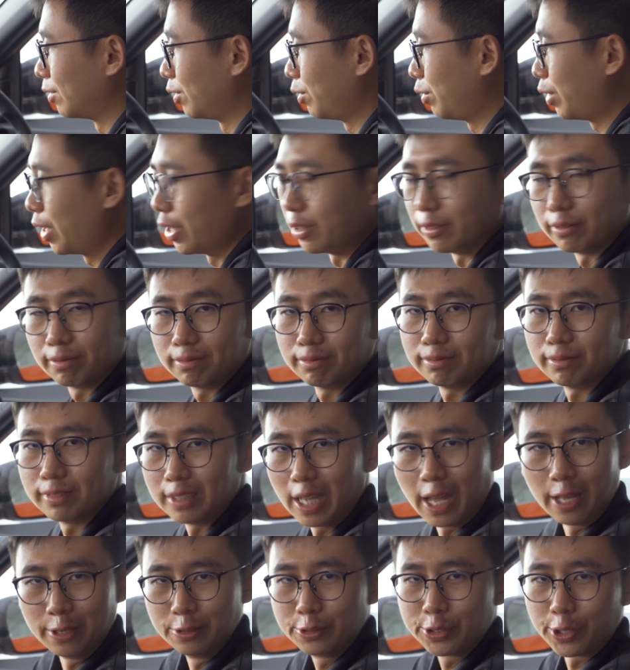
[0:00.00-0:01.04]
well,
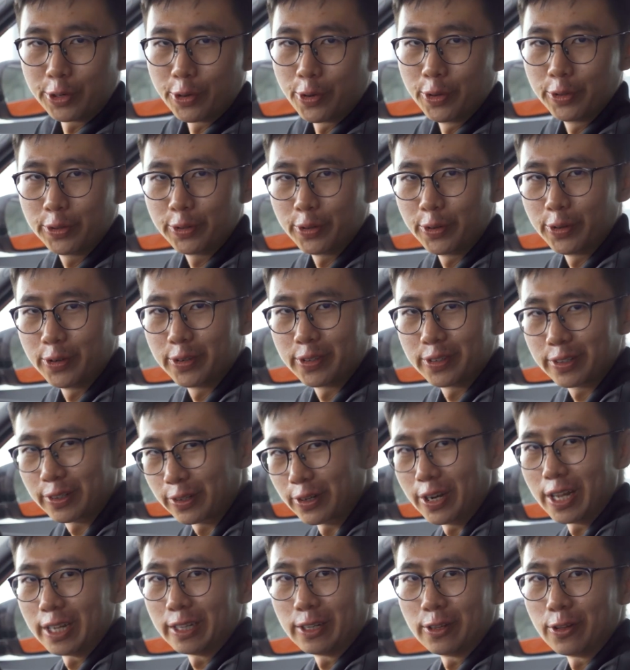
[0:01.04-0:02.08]
Android Auto
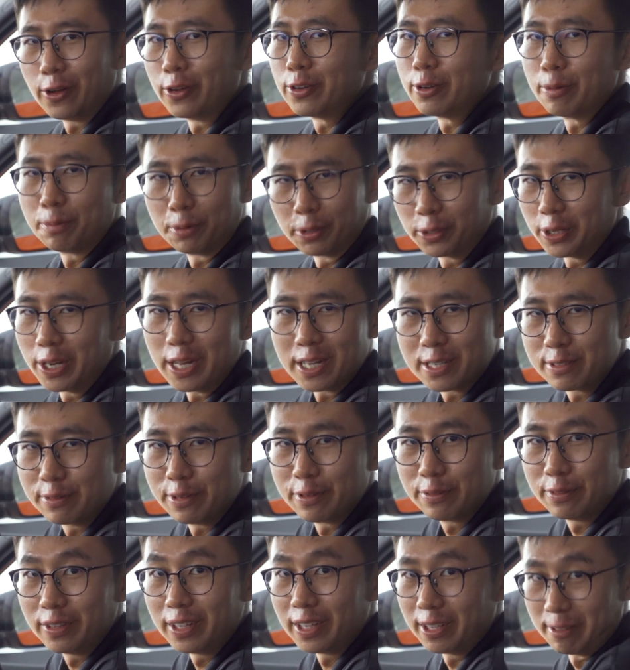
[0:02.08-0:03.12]
connected on your Proton X
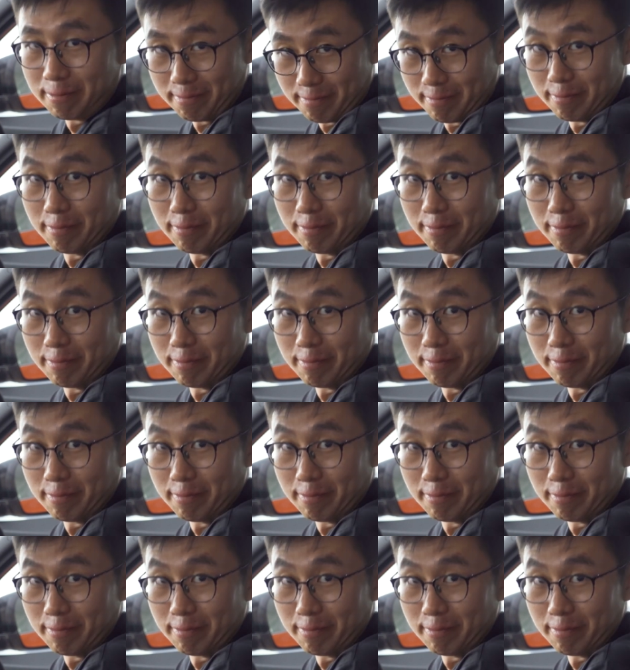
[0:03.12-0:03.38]
fifty.